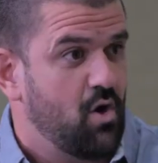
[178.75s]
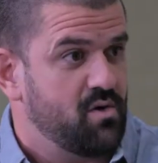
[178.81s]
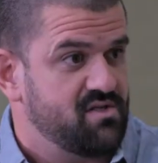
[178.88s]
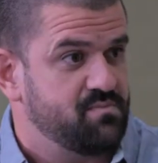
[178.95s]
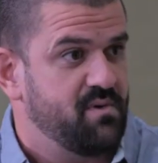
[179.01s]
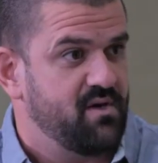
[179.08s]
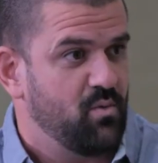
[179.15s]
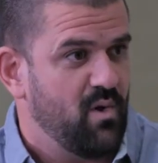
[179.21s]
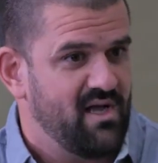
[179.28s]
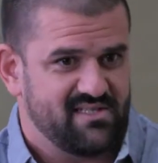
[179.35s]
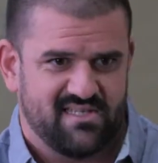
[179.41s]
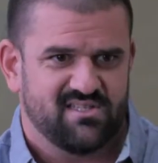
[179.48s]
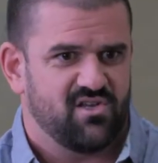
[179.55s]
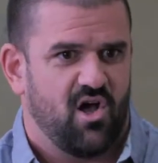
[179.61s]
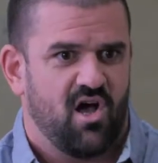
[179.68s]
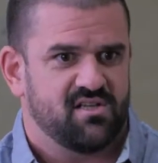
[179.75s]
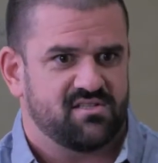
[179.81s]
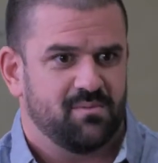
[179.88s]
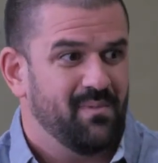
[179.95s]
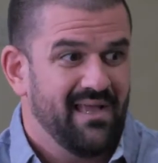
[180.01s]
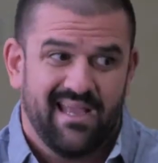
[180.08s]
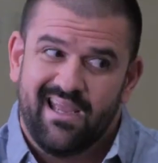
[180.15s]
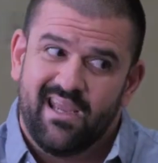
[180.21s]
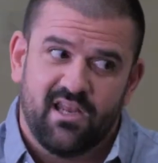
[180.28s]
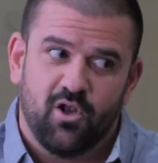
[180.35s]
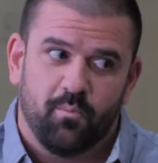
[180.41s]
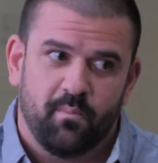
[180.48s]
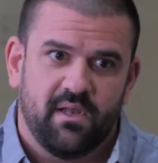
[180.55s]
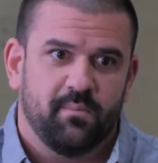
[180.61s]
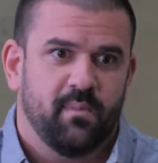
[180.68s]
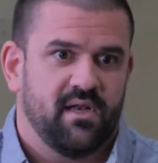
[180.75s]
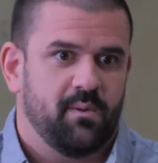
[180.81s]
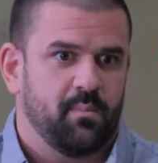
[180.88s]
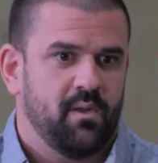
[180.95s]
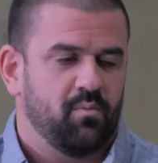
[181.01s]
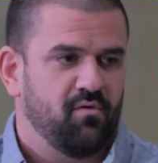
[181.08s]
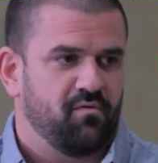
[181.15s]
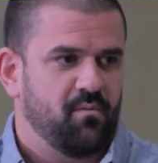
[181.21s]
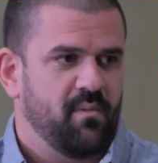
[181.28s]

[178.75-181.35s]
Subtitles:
Midwest. That's awesome. You don't meet many people from that